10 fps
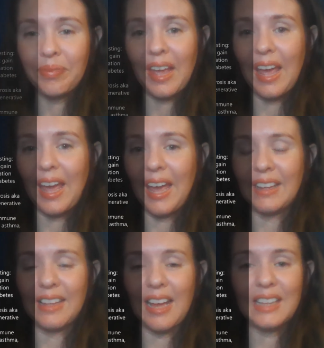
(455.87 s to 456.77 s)
And
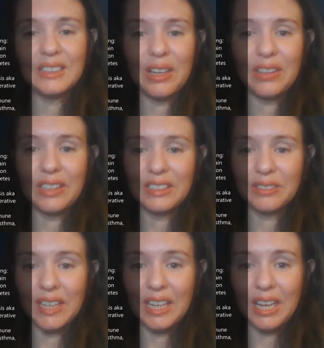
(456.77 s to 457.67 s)
that's all this
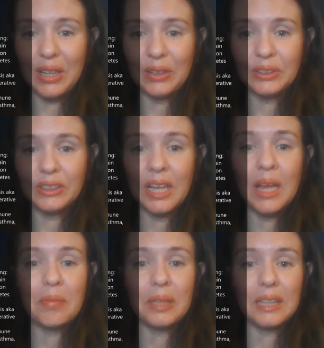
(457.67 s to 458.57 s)
videos.
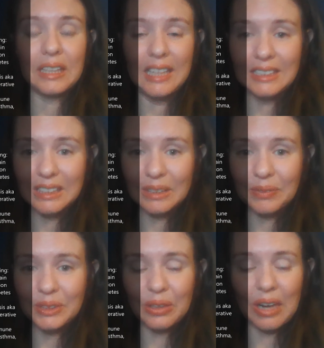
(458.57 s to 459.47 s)
Please
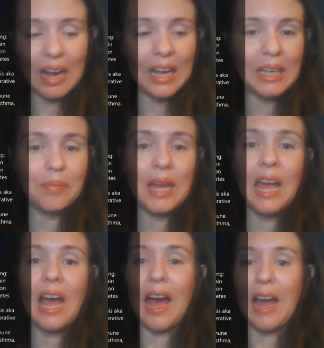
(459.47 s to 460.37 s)
subscribe.
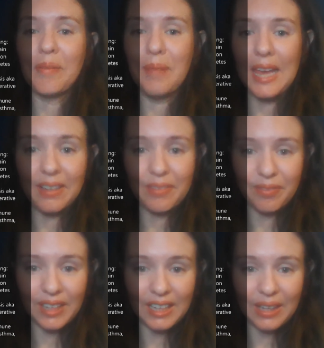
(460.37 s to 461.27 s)
I make
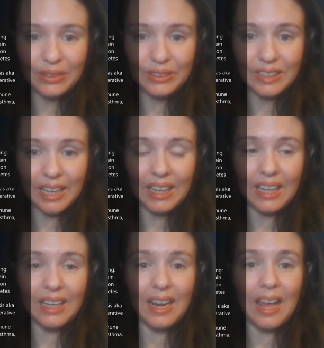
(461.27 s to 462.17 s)
videos that
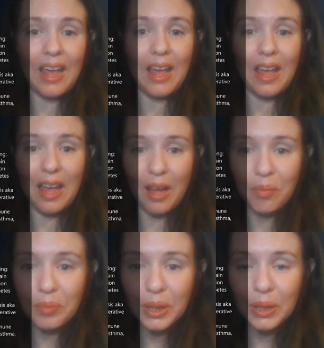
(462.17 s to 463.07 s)
can help
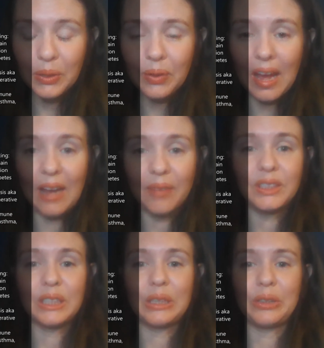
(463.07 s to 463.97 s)
you
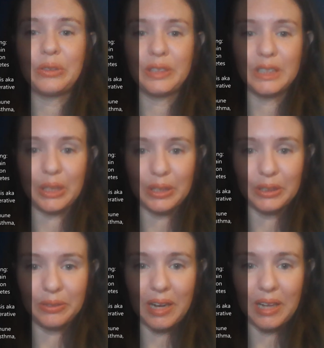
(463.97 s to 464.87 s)
absolutely turn
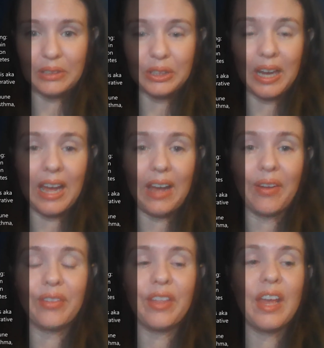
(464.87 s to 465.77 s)
around your
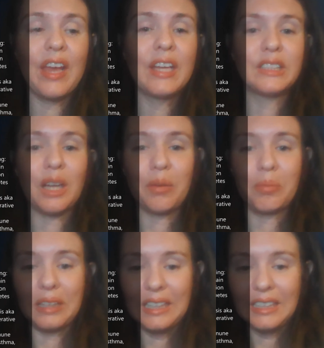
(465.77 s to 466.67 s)
health. So
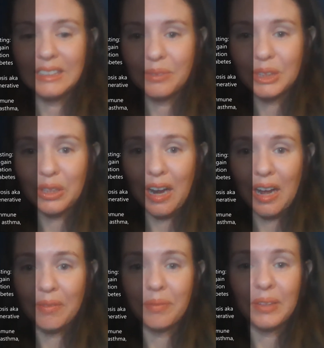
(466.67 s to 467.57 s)
please
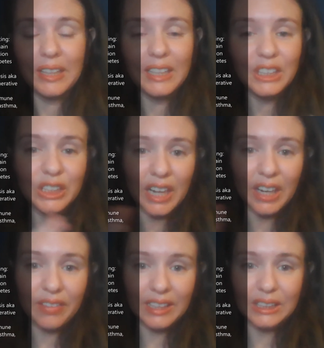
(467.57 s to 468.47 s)
subscribe, and please share
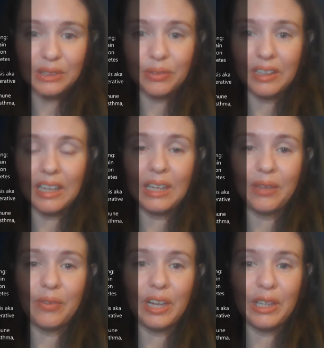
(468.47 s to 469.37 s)
this with
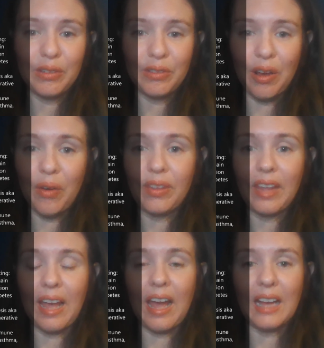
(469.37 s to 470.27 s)
anyone you know
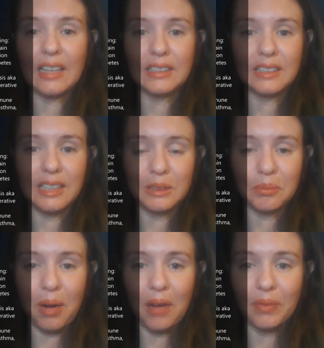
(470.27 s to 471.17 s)
that has these
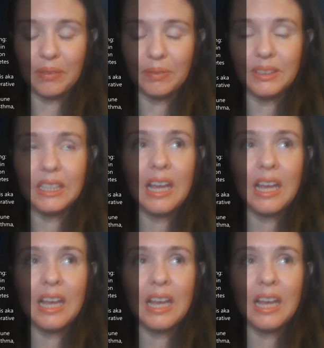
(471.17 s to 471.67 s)
problems.